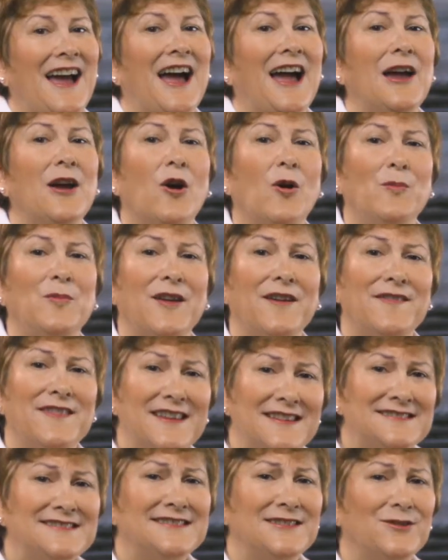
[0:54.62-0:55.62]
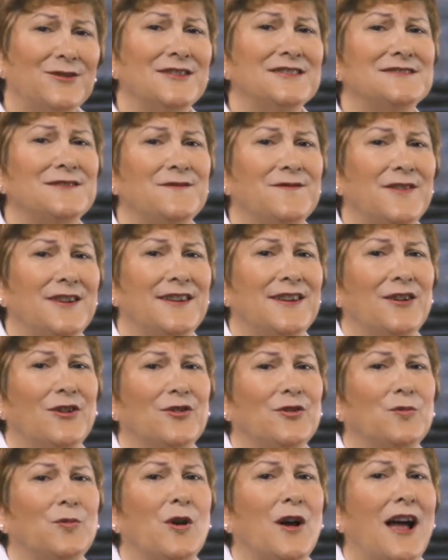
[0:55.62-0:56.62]
I hope that this series of
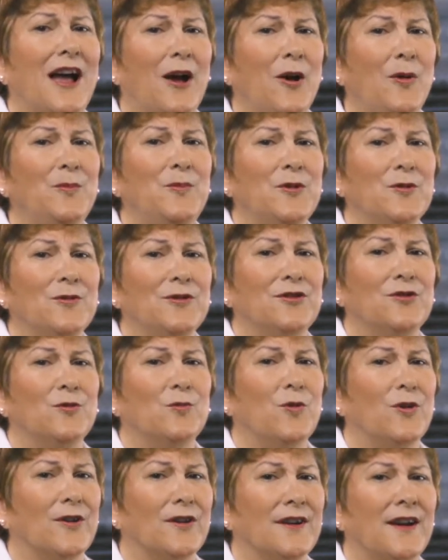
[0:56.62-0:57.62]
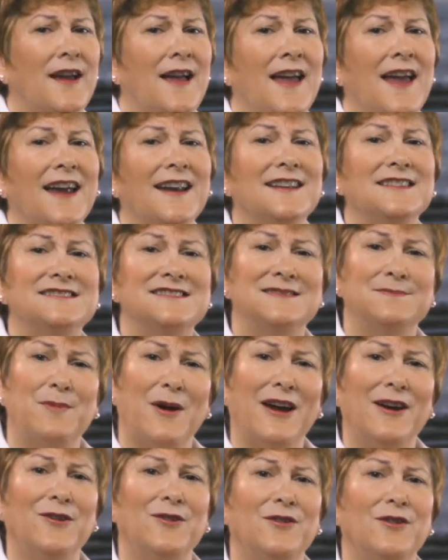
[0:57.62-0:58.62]
videos will help you in your work and
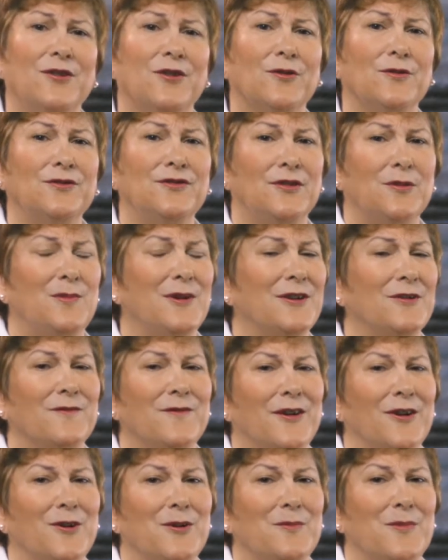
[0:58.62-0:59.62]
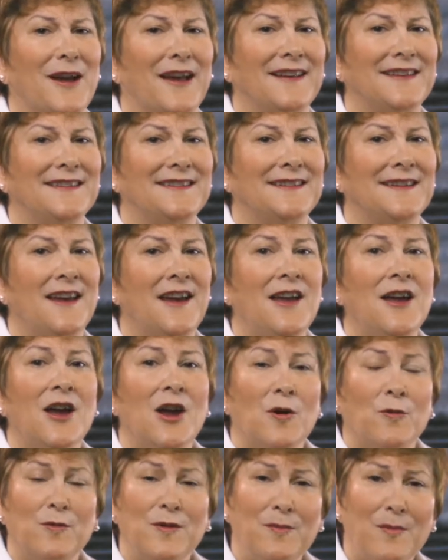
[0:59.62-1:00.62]
inspire you to be your very best.
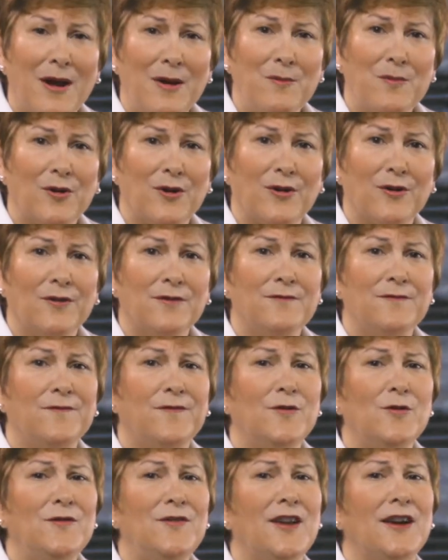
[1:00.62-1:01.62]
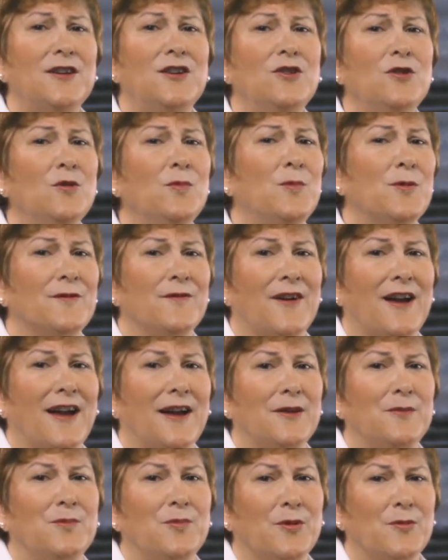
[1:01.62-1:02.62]
Remember, food that you
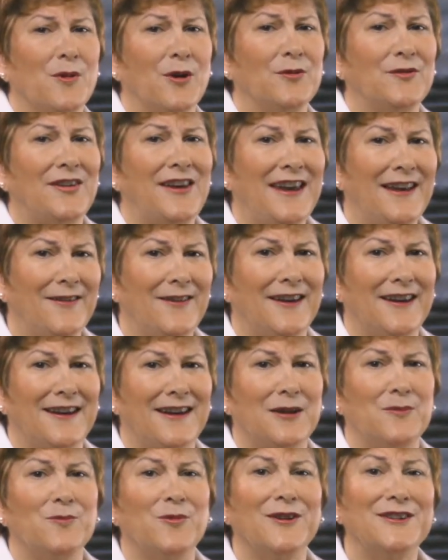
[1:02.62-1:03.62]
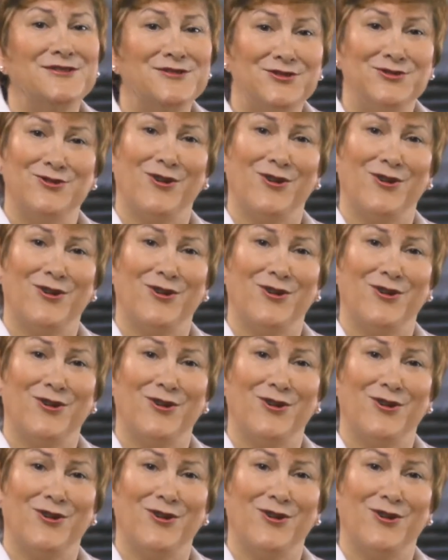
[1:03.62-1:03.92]
provide promotes healing and brings